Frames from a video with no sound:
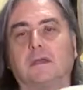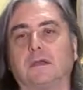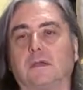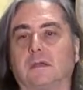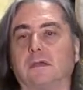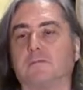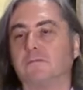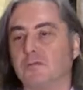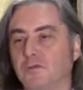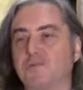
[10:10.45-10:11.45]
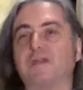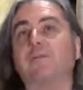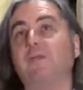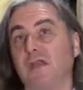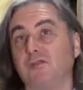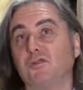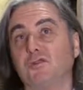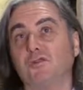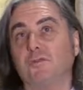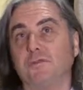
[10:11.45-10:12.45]
Uh, you start playing
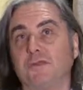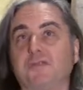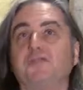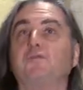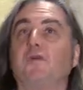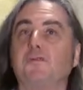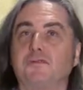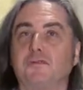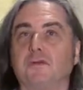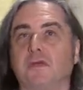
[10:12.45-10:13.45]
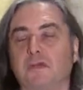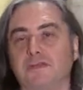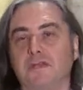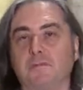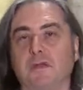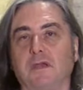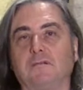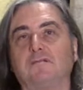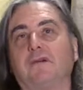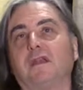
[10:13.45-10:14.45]
dum dum, then you move to djembe,
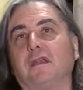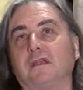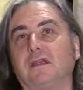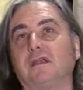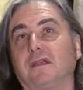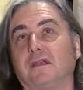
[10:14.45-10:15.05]
and finally,